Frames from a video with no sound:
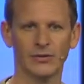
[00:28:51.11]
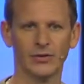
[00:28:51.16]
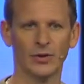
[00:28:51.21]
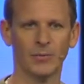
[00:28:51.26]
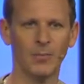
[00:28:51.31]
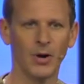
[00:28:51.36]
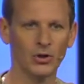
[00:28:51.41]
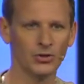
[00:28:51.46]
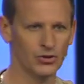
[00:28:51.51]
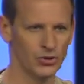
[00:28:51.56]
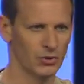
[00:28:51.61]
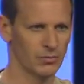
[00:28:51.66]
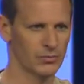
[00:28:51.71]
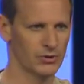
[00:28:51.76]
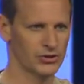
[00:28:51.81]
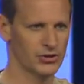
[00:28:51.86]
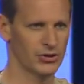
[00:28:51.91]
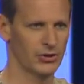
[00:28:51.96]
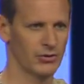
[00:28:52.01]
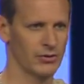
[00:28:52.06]
Your emotional
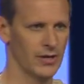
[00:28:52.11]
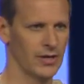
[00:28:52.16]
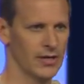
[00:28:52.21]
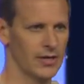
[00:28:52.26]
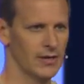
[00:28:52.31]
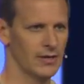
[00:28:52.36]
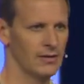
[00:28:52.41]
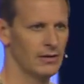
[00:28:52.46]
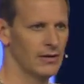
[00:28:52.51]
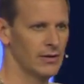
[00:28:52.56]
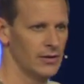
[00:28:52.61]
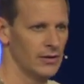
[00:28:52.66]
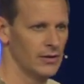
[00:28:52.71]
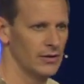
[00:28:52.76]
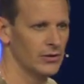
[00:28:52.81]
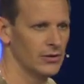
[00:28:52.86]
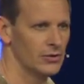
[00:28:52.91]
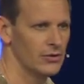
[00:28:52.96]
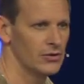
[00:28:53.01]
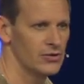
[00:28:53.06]
maturity,
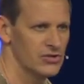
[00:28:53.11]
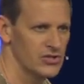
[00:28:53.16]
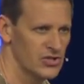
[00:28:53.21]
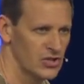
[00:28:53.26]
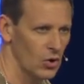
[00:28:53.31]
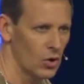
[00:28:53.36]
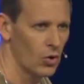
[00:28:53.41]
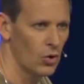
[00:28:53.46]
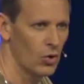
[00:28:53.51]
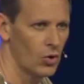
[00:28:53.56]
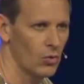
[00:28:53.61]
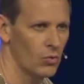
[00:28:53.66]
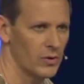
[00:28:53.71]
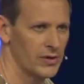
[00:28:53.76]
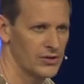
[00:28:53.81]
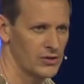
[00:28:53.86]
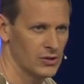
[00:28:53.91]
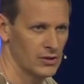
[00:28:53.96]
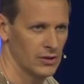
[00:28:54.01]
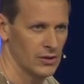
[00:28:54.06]
your soul,
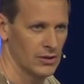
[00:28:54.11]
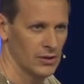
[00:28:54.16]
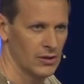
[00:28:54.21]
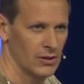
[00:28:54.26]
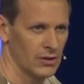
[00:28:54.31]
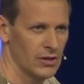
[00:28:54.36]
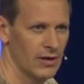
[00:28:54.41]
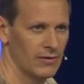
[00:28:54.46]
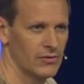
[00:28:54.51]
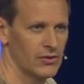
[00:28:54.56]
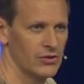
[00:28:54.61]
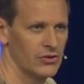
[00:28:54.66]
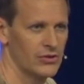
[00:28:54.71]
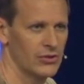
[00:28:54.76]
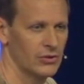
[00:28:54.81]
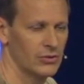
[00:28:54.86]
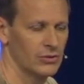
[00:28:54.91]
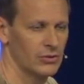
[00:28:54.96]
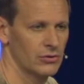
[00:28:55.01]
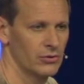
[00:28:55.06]
which covers
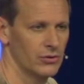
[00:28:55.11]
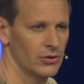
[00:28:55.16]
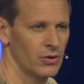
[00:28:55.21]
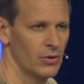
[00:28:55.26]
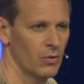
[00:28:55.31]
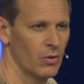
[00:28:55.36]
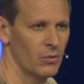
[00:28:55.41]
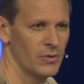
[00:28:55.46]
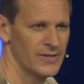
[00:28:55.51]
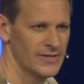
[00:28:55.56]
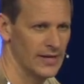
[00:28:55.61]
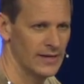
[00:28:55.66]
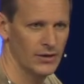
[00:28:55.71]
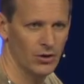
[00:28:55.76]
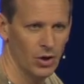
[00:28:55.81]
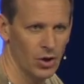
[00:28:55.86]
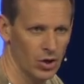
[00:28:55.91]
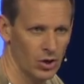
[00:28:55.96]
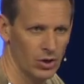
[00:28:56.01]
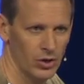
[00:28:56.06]
your, you know, what we say, your
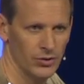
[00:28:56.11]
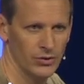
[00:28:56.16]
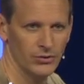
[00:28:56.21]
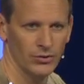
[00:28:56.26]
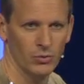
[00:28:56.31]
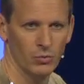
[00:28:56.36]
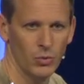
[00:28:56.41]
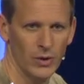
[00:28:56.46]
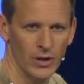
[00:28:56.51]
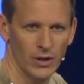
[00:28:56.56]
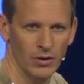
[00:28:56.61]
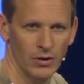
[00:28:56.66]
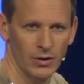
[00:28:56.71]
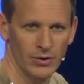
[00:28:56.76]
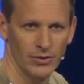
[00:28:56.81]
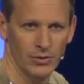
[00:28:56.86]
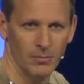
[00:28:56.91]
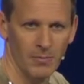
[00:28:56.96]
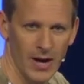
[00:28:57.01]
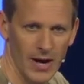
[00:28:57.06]
heart and your will
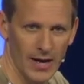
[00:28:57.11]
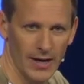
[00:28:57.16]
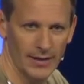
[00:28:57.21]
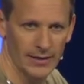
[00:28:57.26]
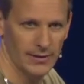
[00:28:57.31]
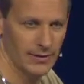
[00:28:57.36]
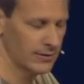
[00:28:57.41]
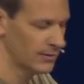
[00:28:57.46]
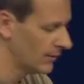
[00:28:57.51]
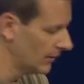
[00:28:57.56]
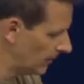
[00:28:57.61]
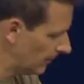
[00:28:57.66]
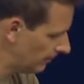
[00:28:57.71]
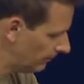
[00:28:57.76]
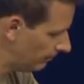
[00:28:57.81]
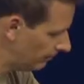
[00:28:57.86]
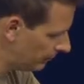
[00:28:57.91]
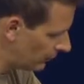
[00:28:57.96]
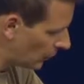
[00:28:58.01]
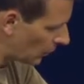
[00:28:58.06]
and your mind and
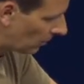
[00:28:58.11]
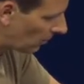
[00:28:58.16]
your